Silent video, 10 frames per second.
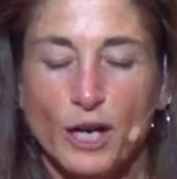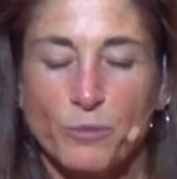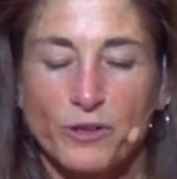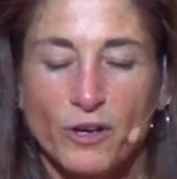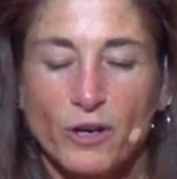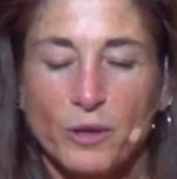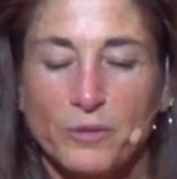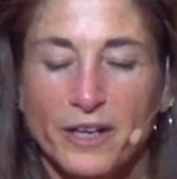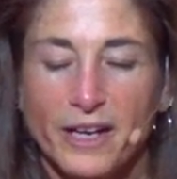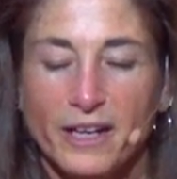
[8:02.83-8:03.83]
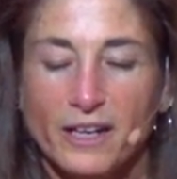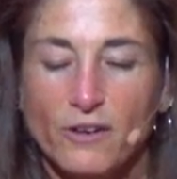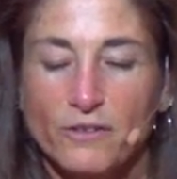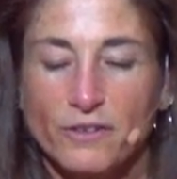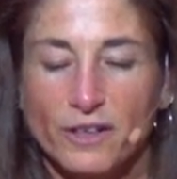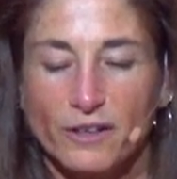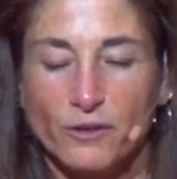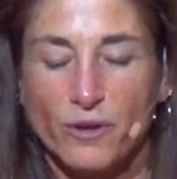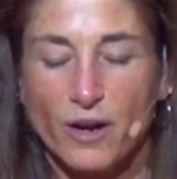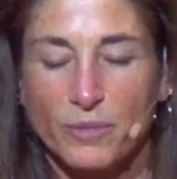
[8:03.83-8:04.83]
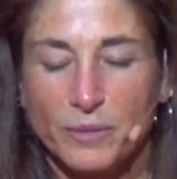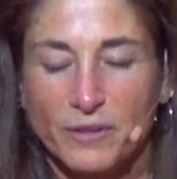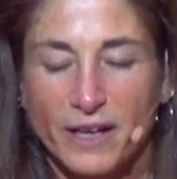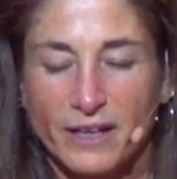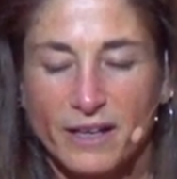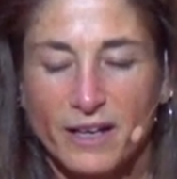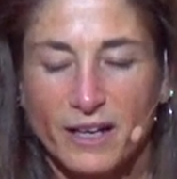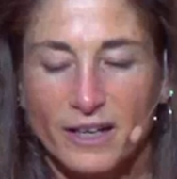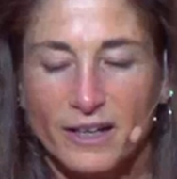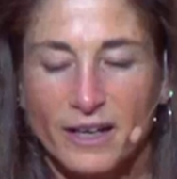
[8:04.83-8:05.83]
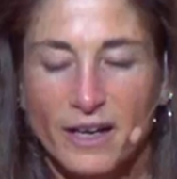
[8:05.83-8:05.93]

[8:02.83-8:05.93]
up with a horrible hangover and a throbbing black eye.